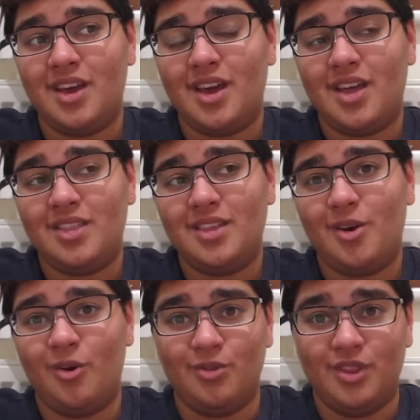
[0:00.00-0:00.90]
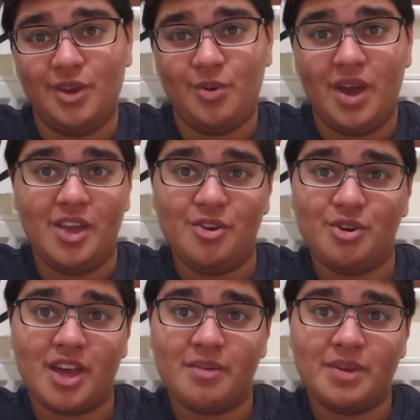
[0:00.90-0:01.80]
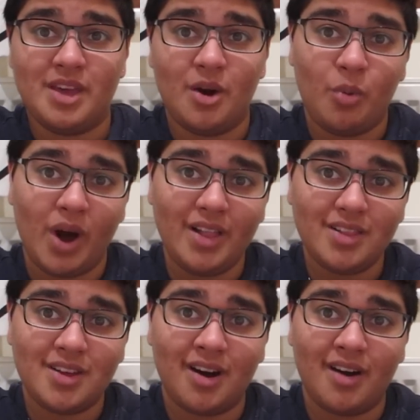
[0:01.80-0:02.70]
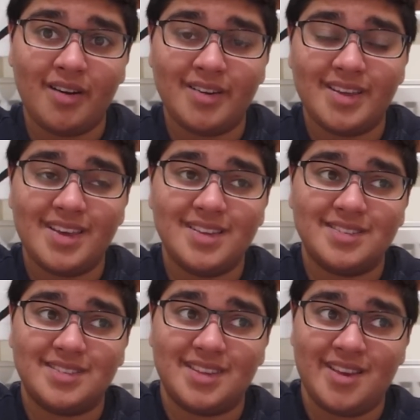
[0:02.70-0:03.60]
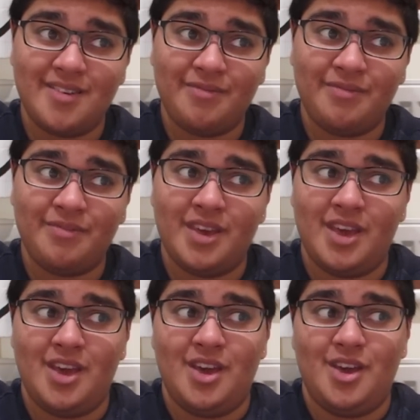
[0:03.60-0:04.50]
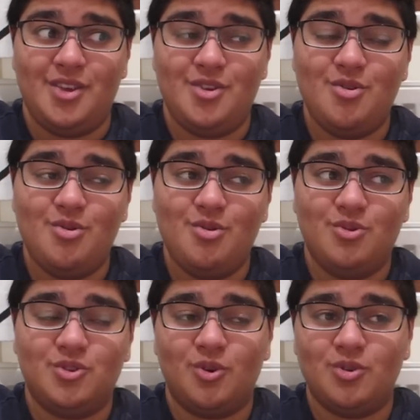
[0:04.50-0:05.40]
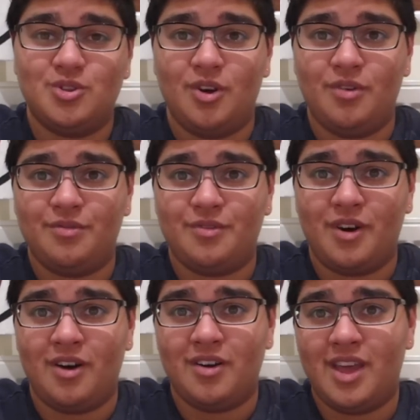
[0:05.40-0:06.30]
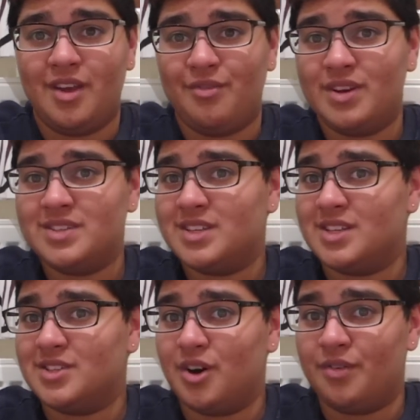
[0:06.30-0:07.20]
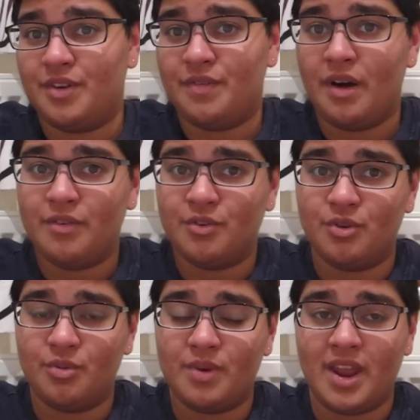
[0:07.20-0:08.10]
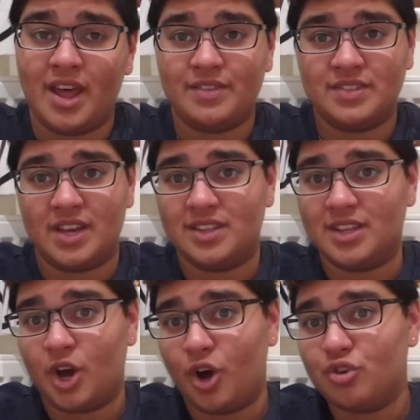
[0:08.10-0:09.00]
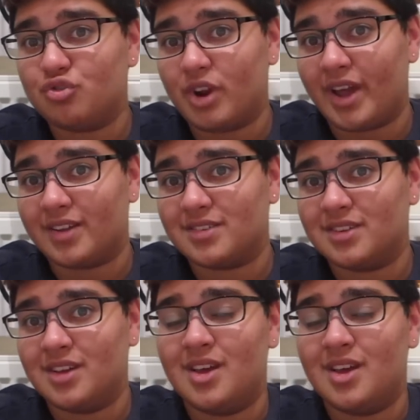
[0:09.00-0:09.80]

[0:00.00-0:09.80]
And the only way you can be a wild card is if you sort of are a resident of a Velvet Room and have signed the contract.